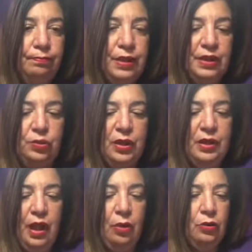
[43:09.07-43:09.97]
Because right
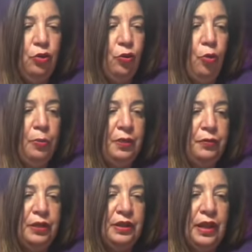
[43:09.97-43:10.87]
now, you're hoping
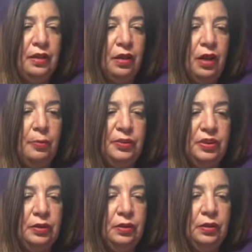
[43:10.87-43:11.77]
for the Ten of
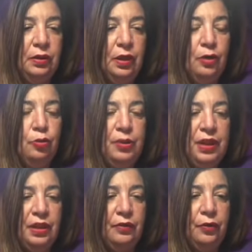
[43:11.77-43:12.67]
Cups, a new
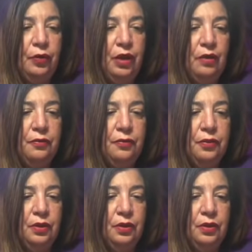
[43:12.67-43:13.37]
beginning for love,